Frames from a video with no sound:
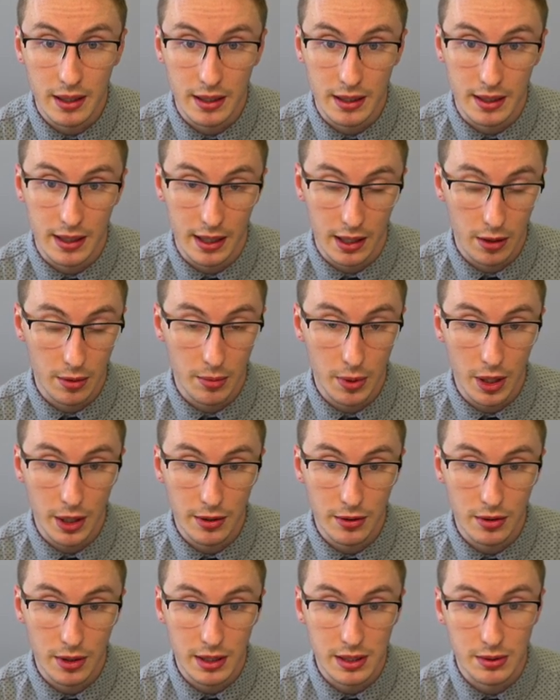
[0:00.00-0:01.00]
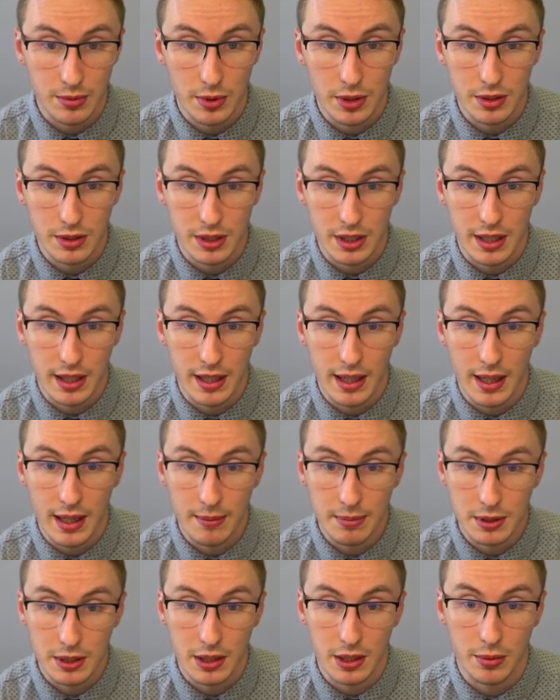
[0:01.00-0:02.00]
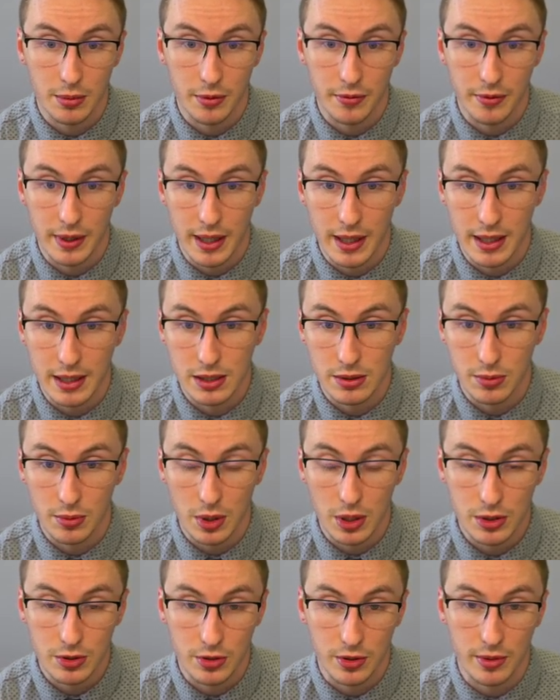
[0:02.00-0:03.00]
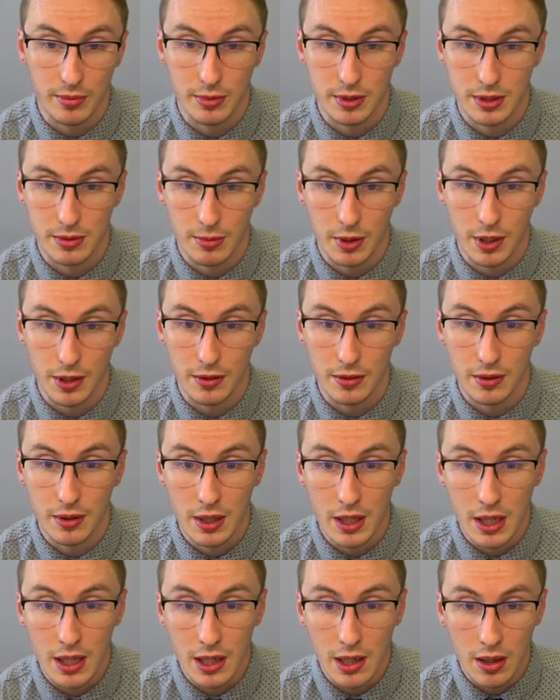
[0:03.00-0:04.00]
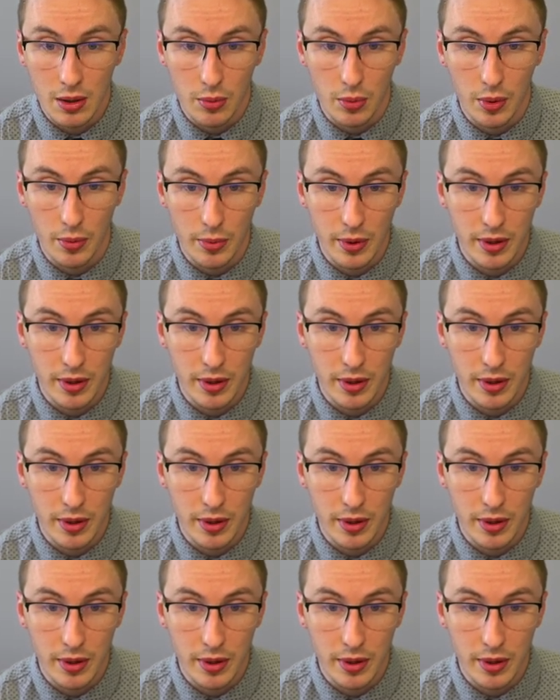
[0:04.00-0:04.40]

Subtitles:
gecko model as well as the K epsilon with enhanced wall treatments model. When we